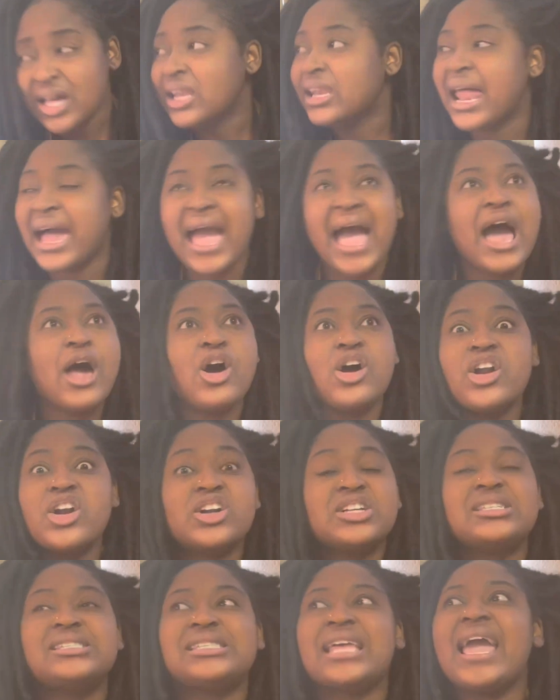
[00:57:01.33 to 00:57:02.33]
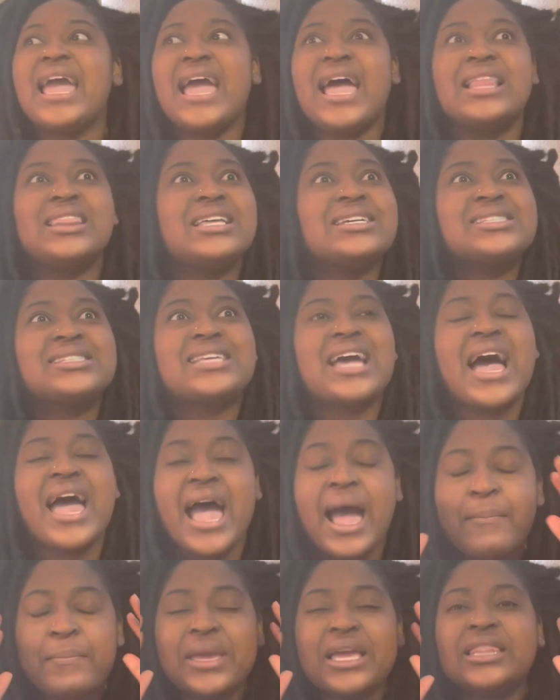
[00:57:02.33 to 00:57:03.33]
Like, I don't understand this guy.
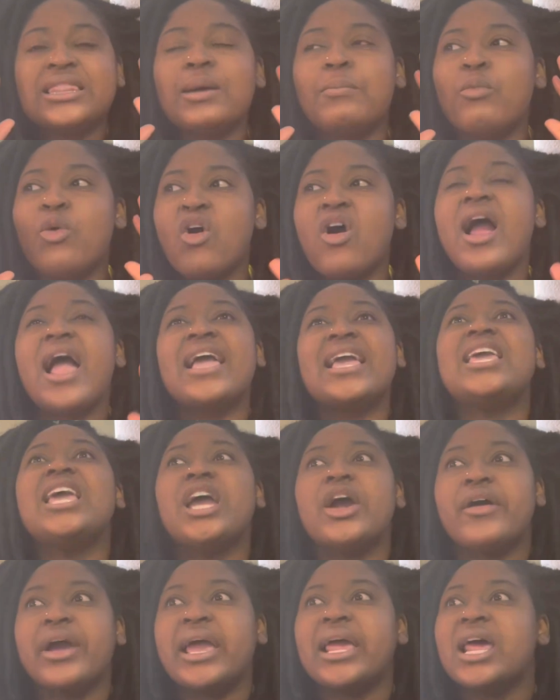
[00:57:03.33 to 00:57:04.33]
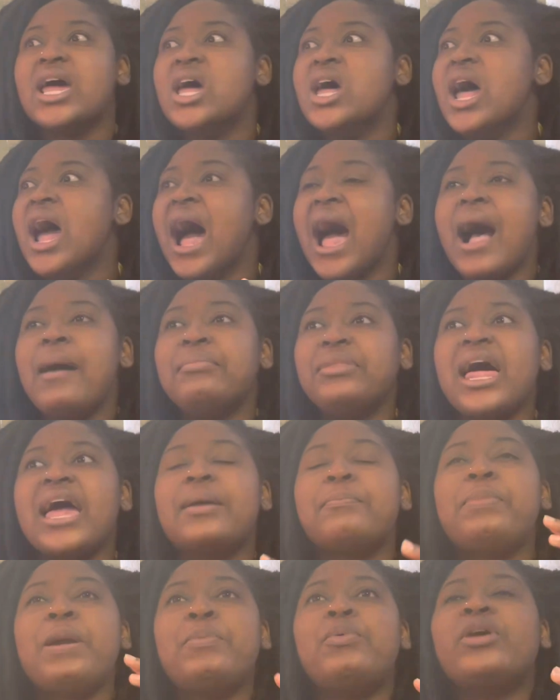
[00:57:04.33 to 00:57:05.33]
I mean, the more I hear it, I'm
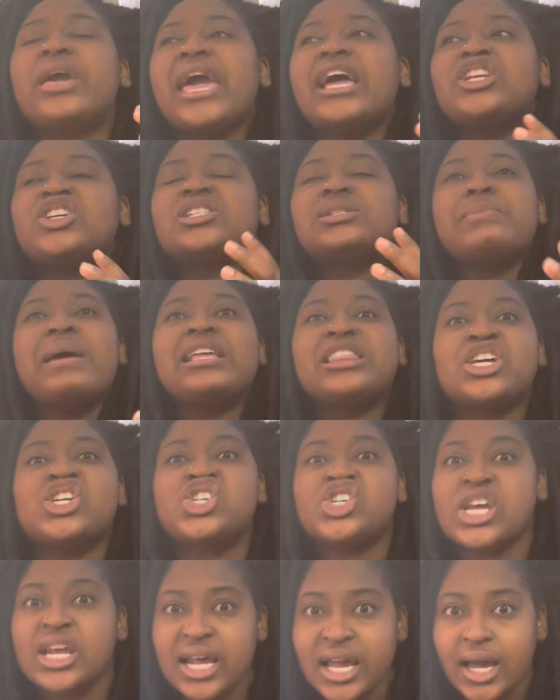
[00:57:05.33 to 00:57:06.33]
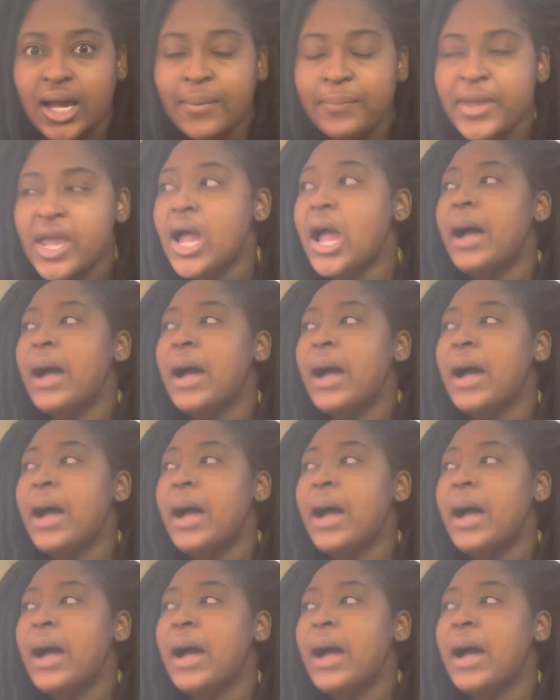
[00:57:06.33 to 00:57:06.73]
like, people can't just make this shit up.